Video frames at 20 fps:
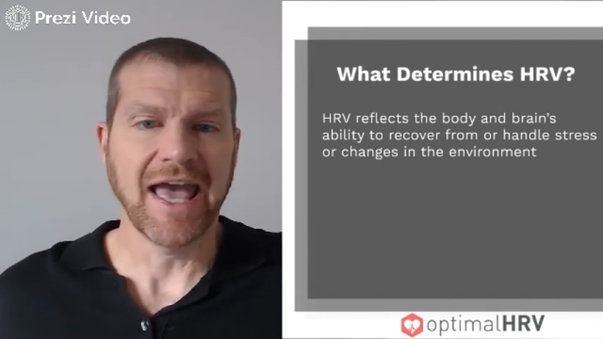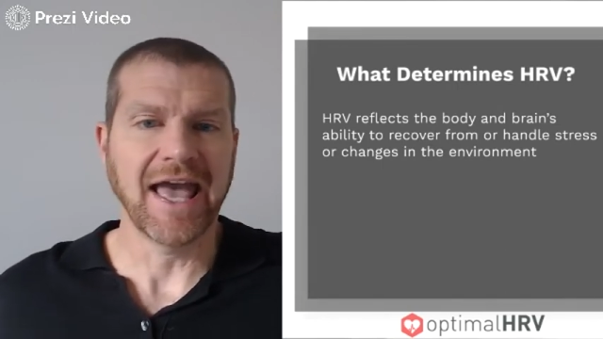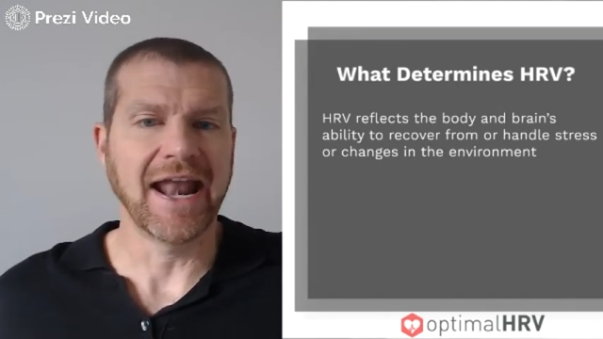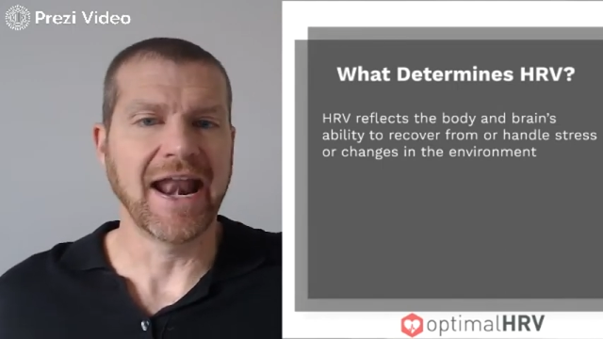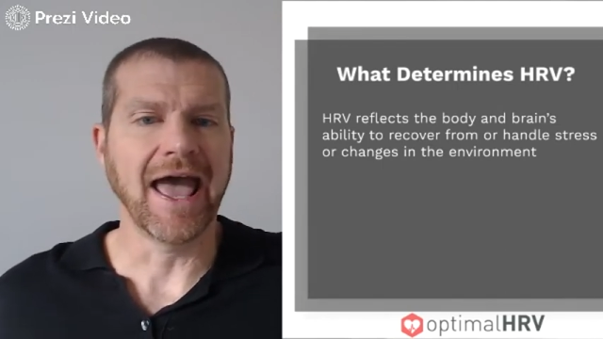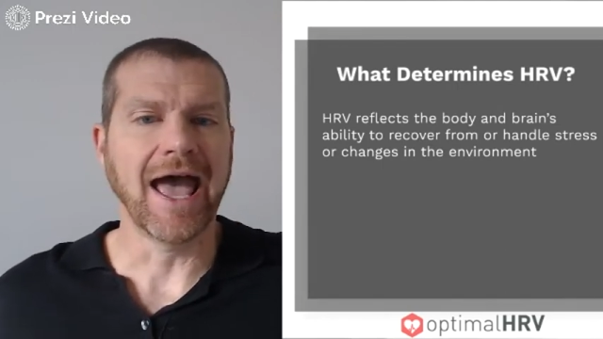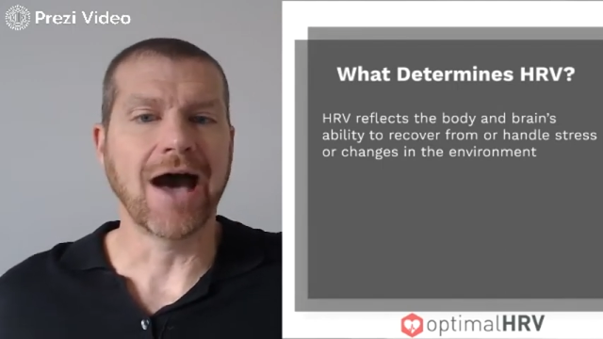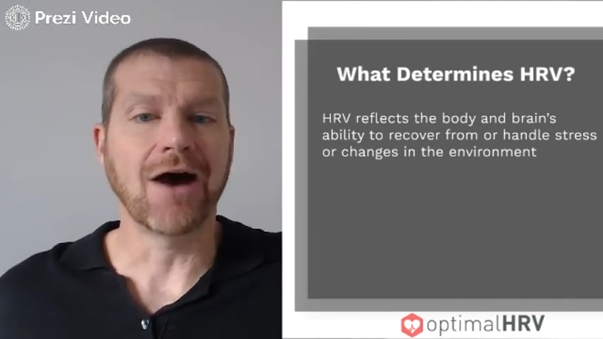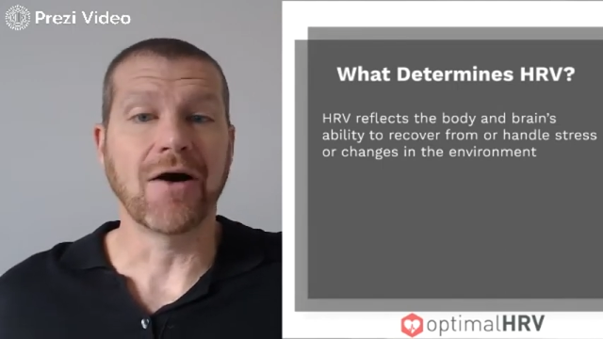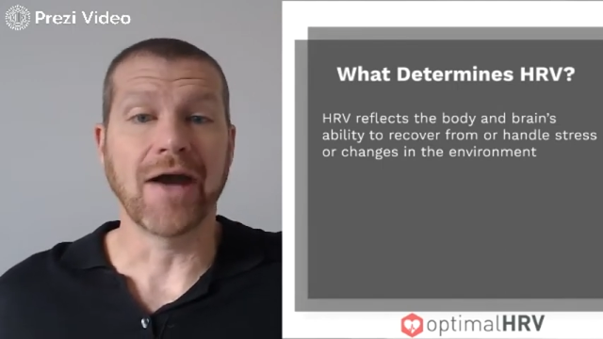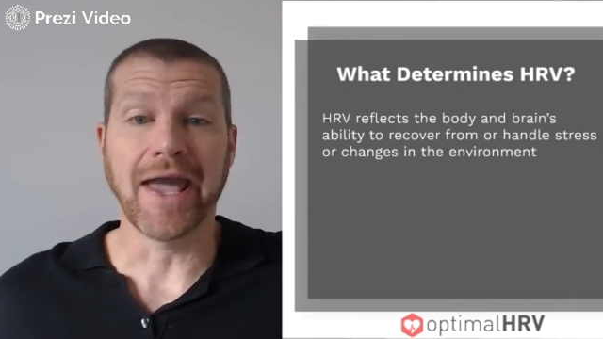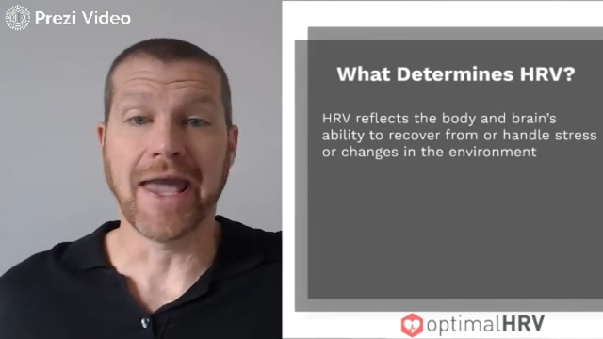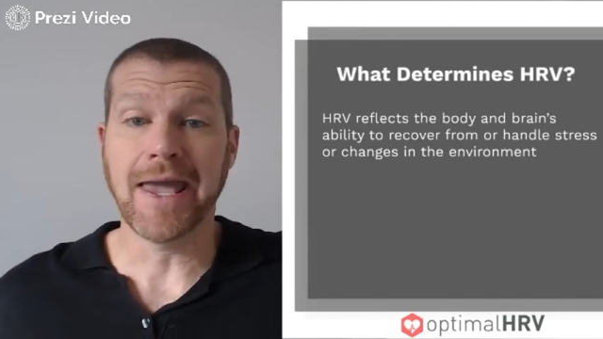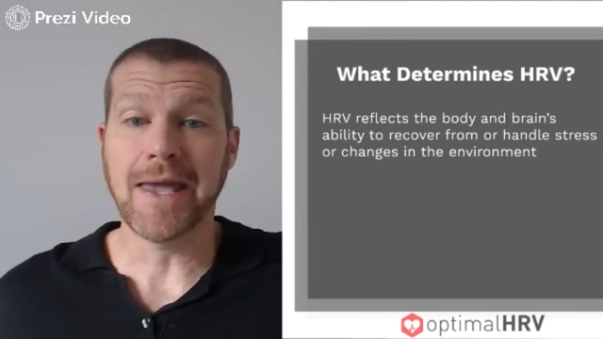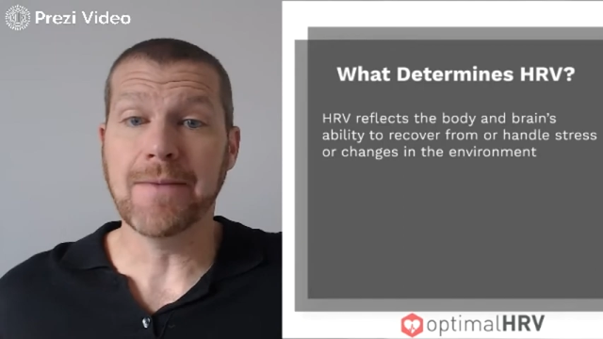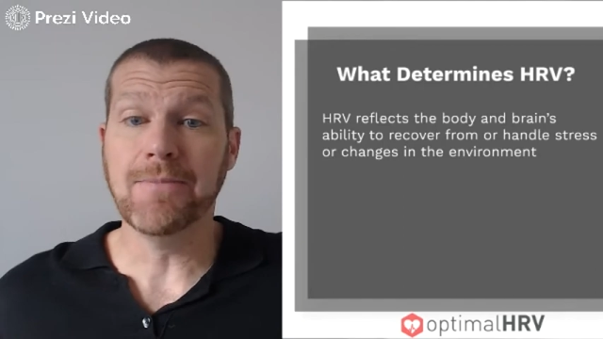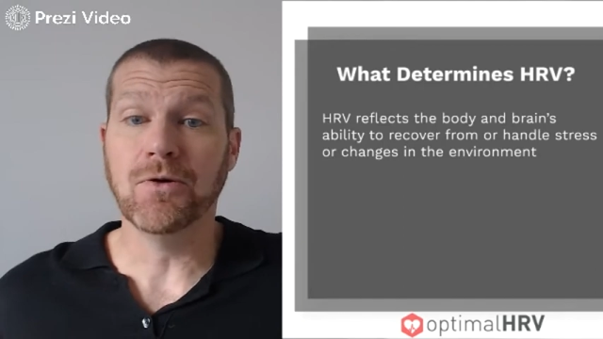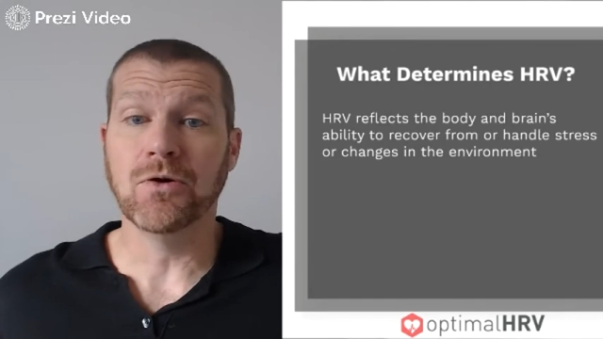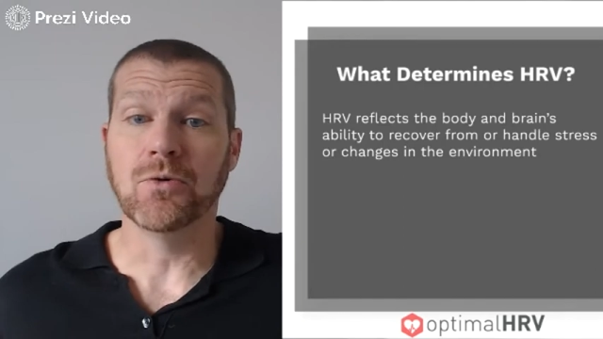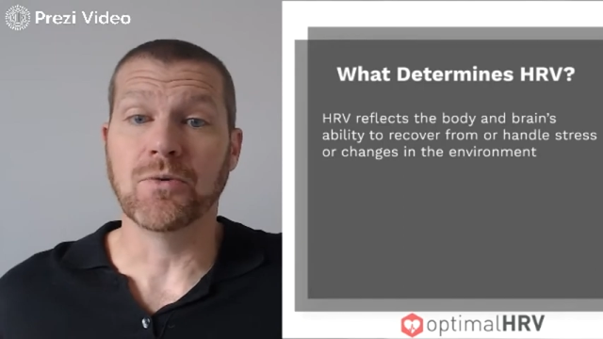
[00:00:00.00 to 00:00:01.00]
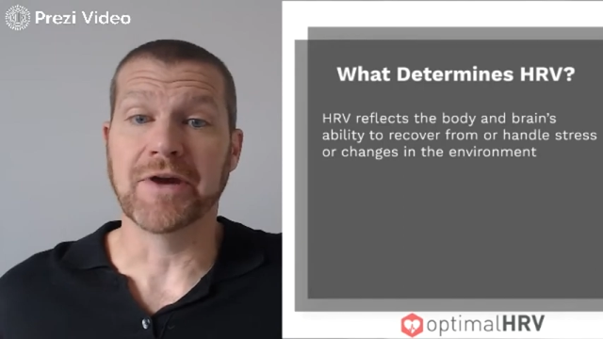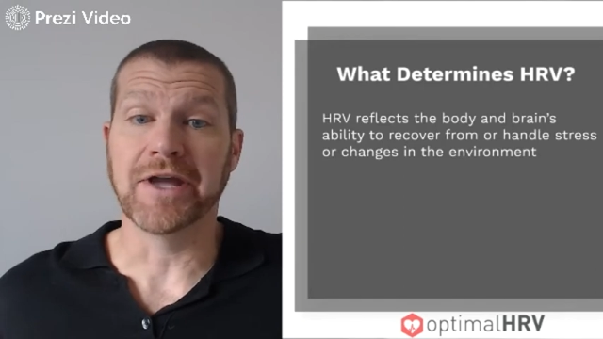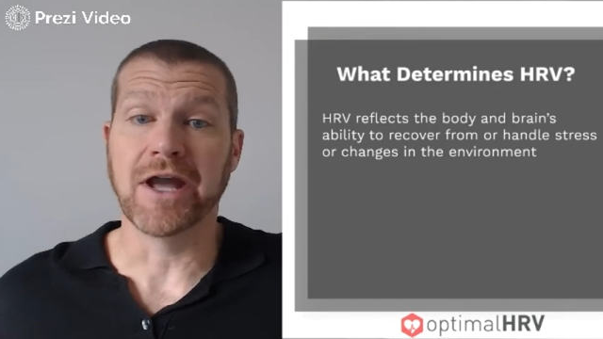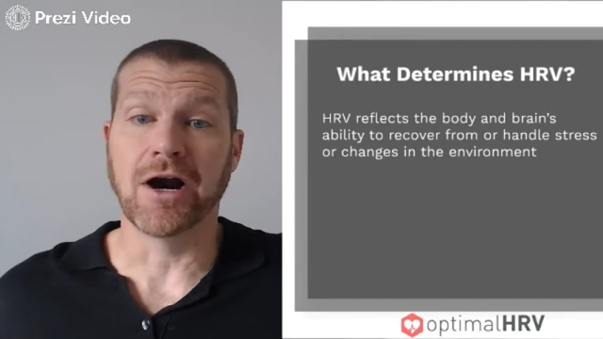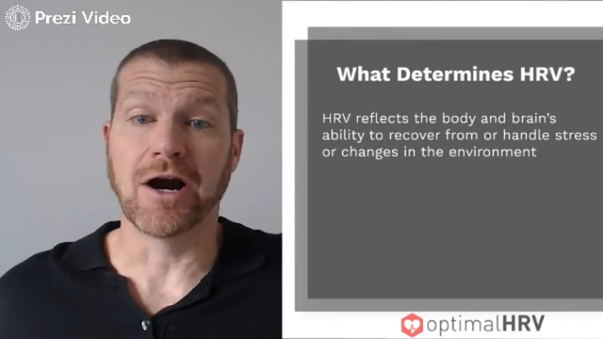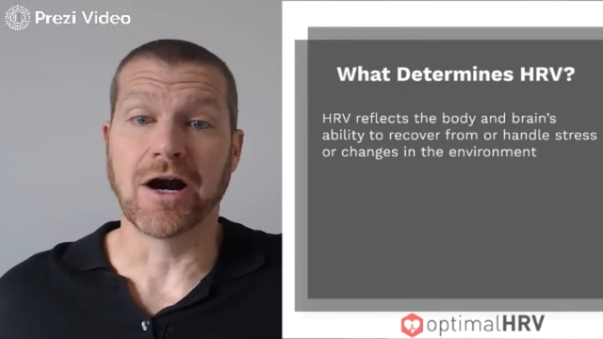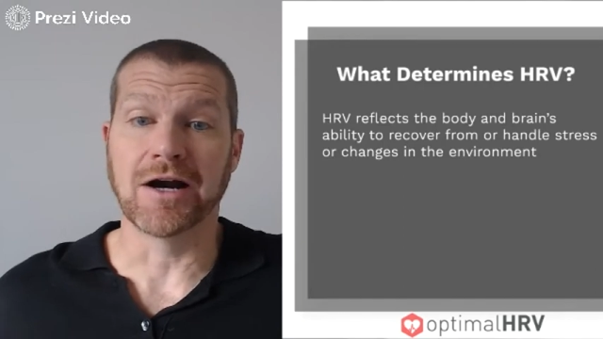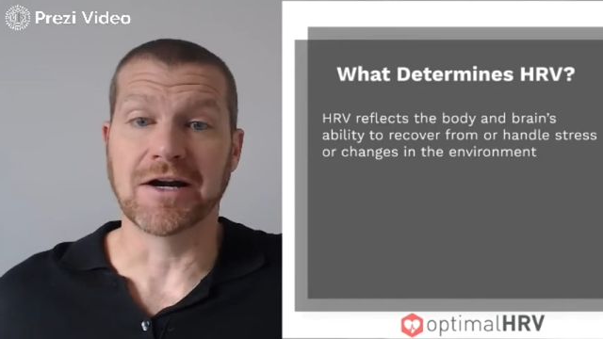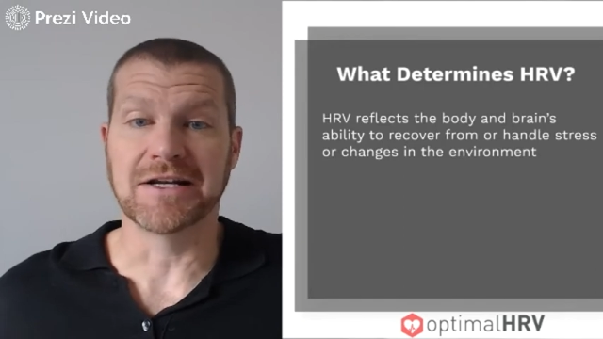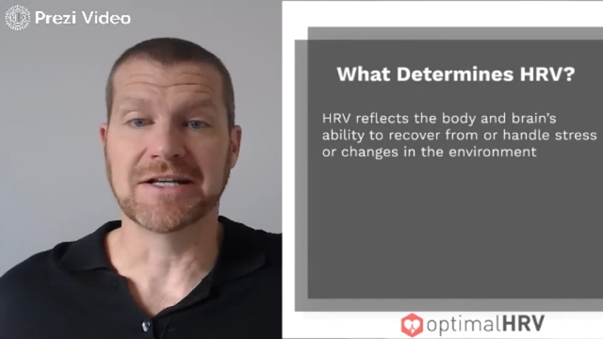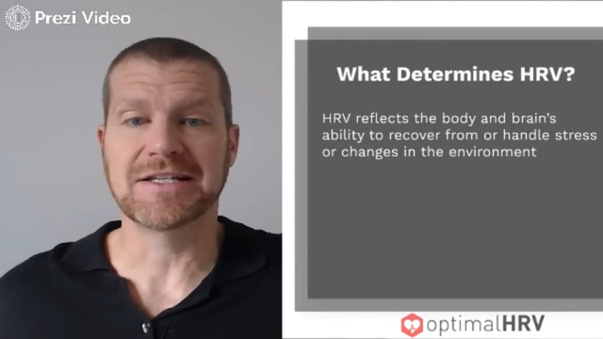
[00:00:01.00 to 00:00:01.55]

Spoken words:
and how able we are